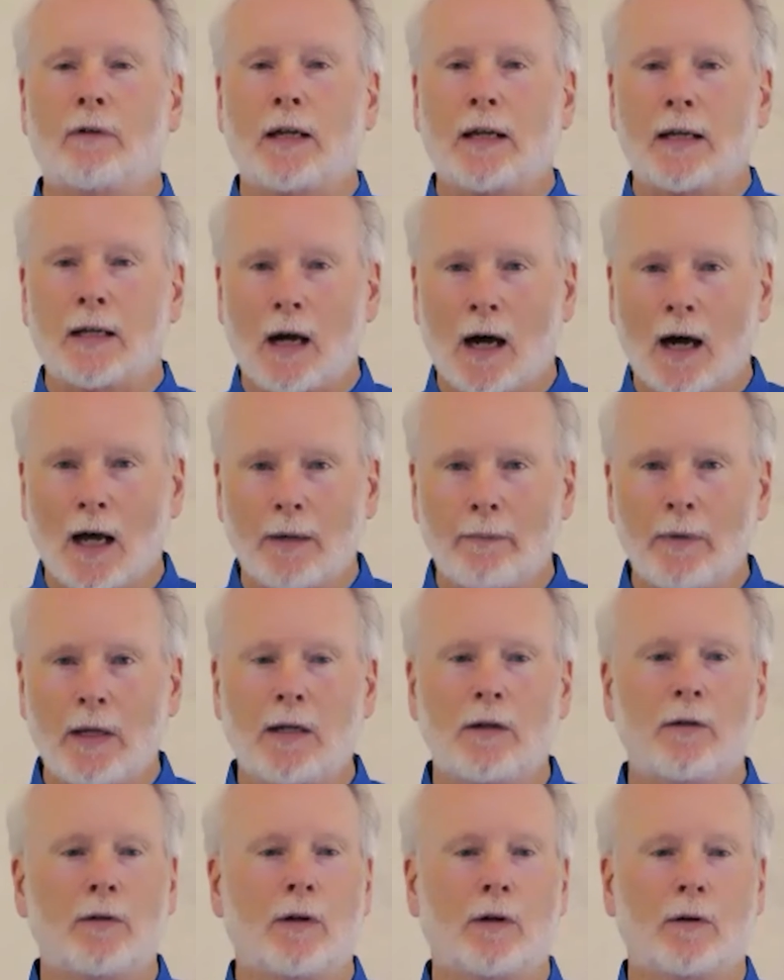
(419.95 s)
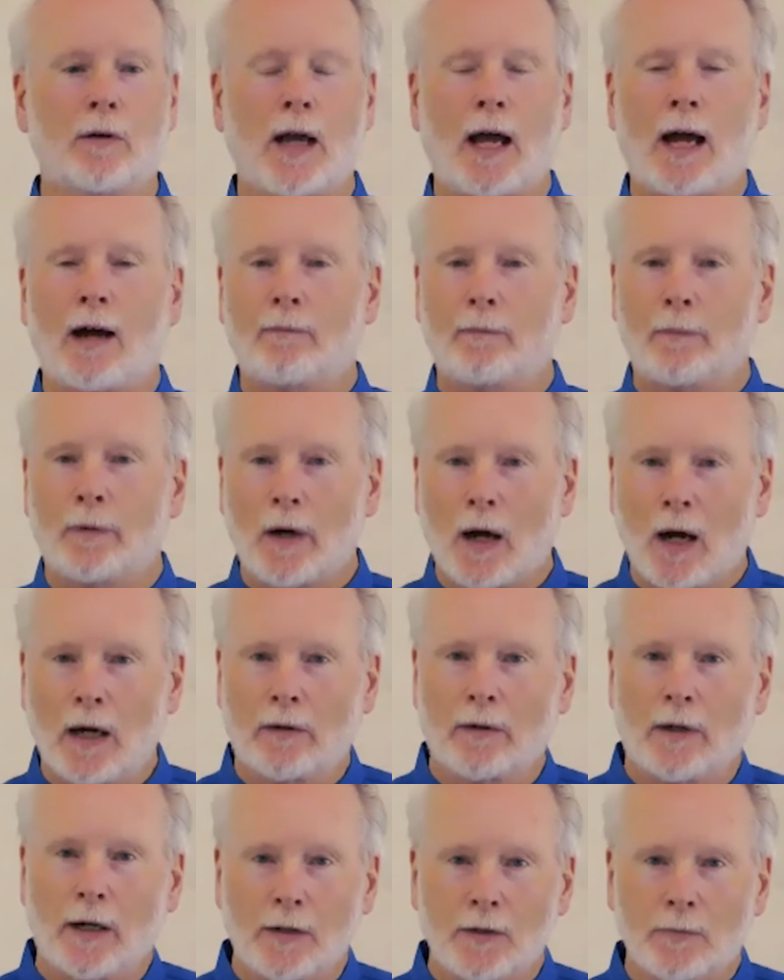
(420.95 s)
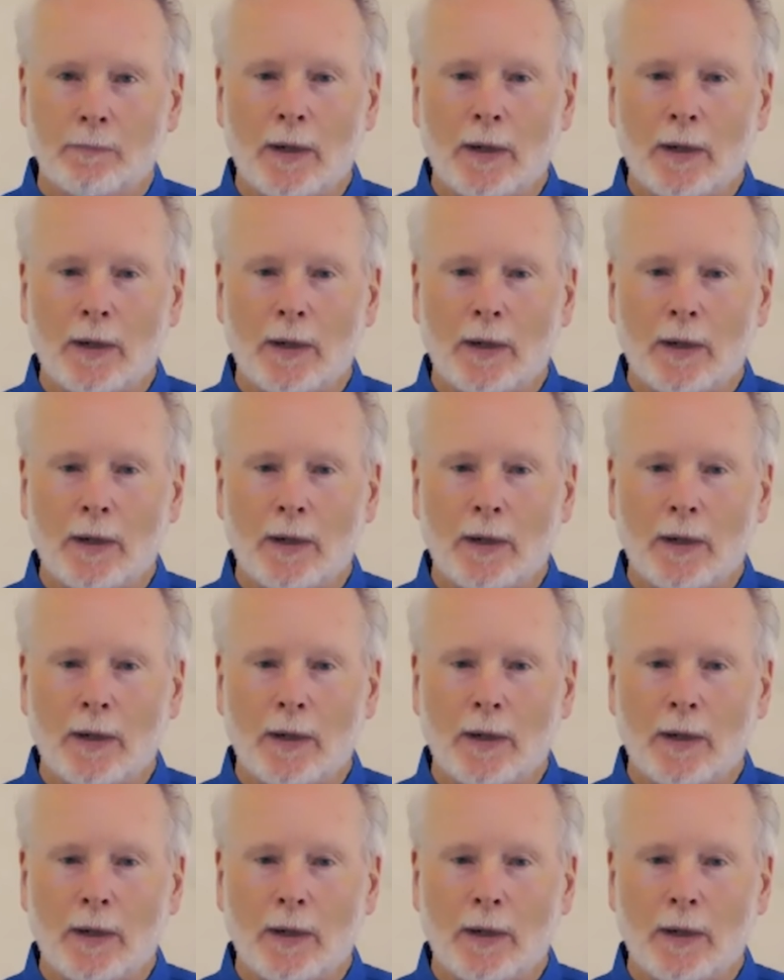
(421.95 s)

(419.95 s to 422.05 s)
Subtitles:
an economy, you don't have progress.